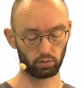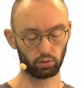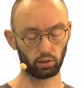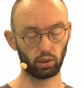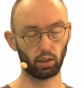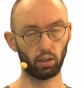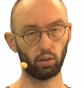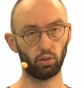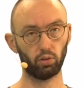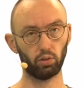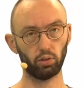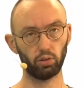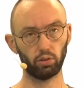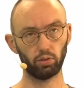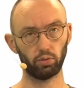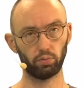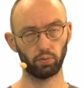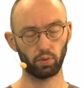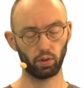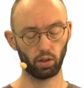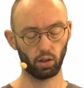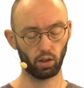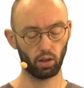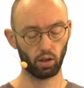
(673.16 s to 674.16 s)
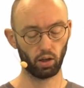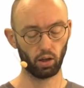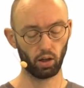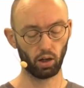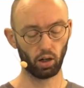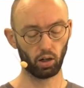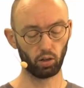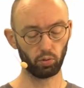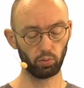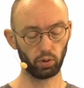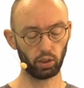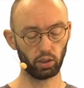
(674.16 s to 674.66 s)
count
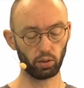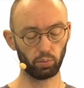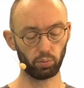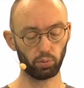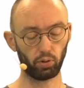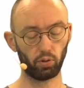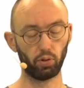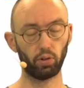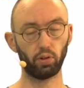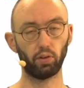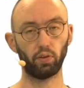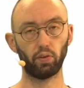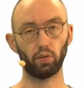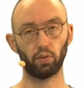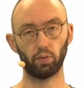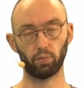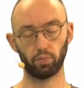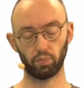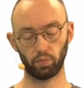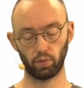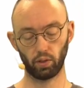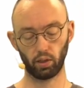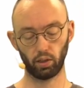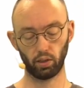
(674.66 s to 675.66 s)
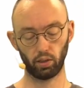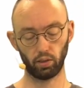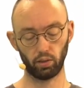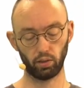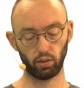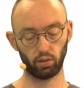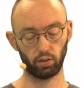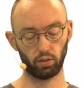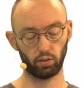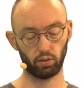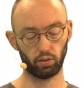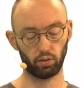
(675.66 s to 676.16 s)
how many points in
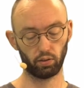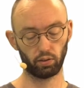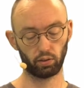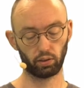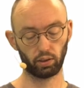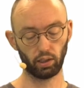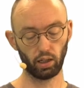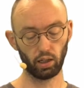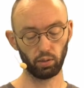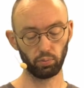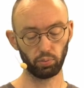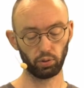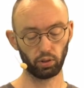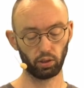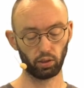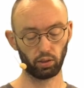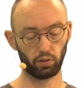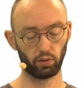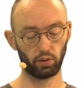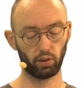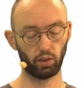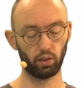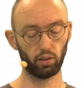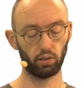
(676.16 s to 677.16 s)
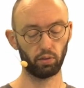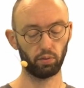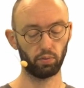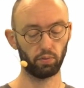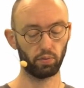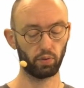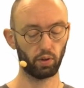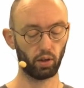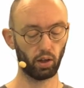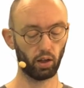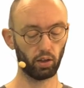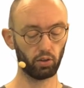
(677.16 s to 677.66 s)
the gap data set
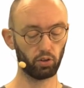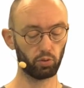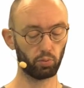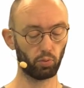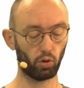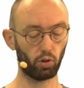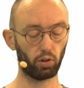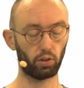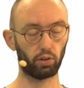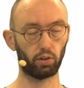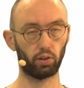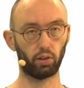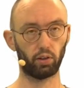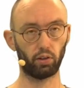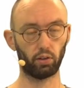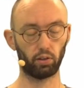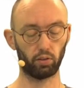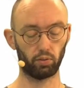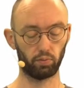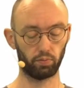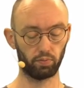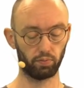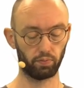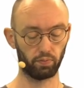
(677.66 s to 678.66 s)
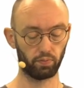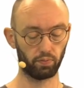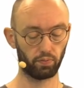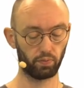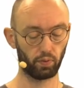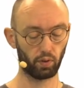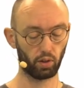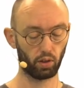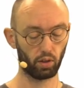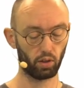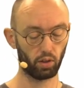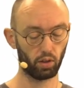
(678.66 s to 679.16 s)
are smaller than it.
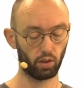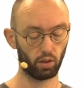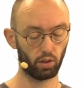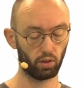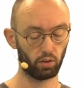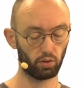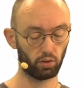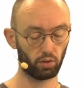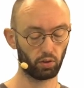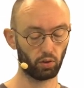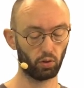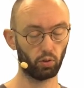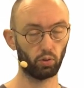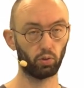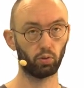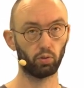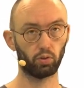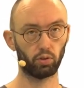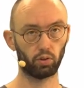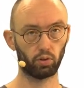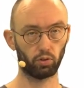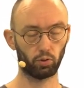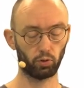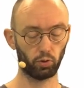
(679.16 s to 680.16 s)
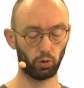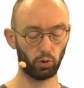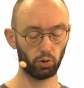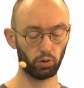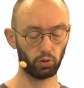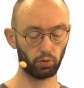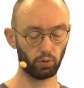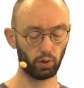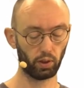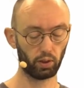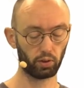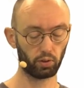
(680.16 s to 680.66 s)
So the
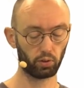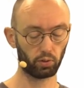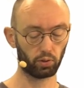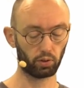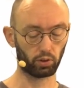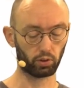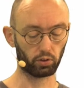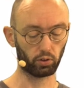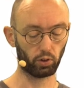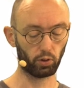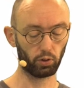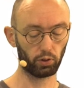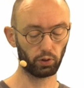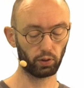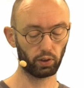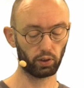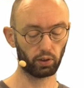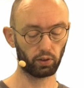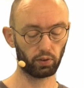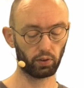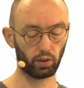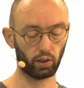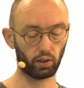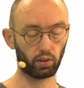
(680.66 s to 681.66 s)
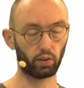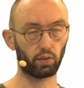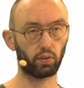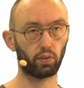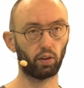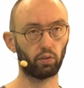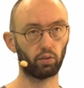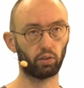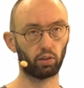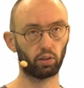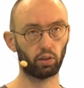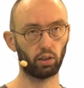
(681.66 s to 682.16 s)
first value in the growth data set is
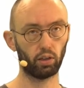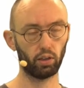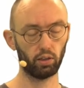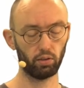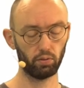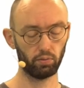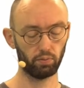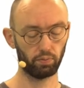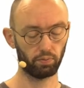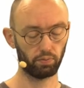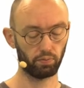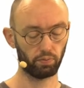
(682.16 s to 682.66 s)
17.